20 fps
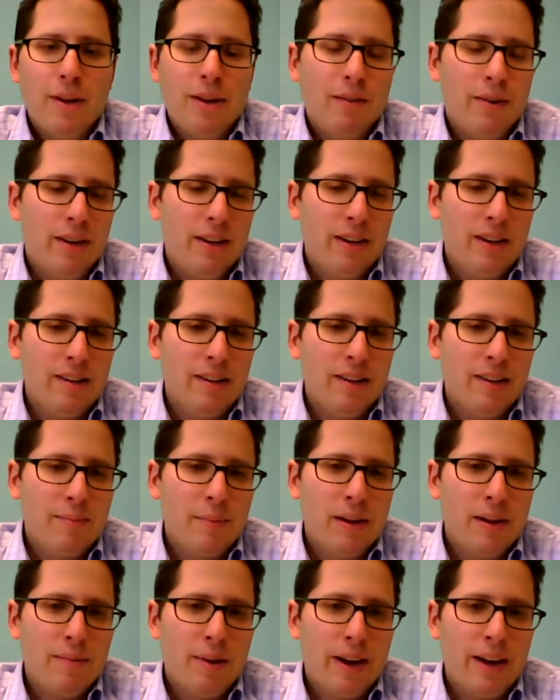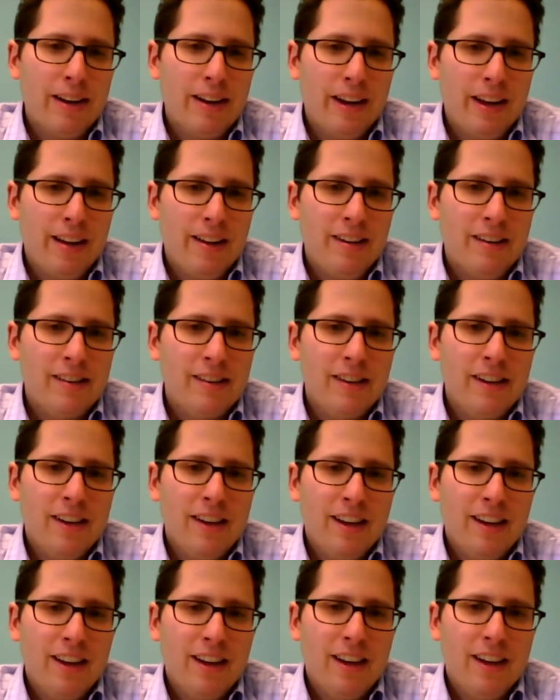able to spend my days
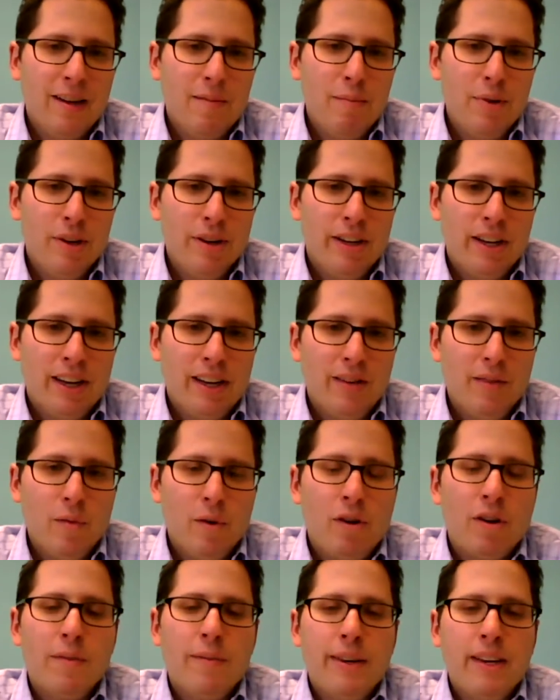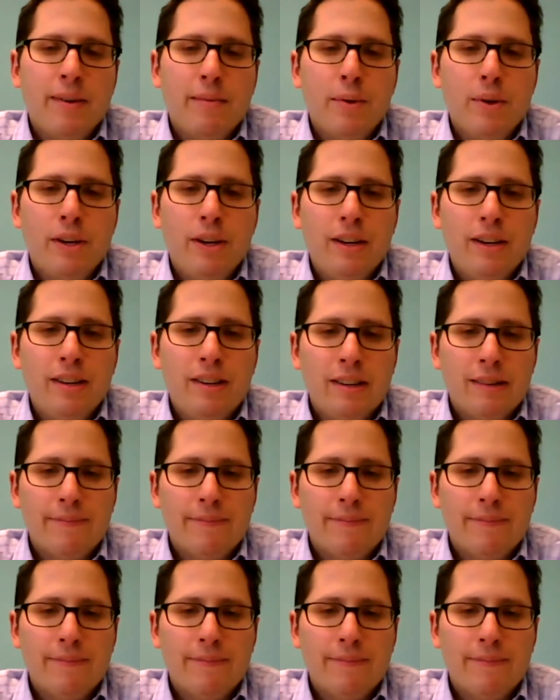building welcoming communities.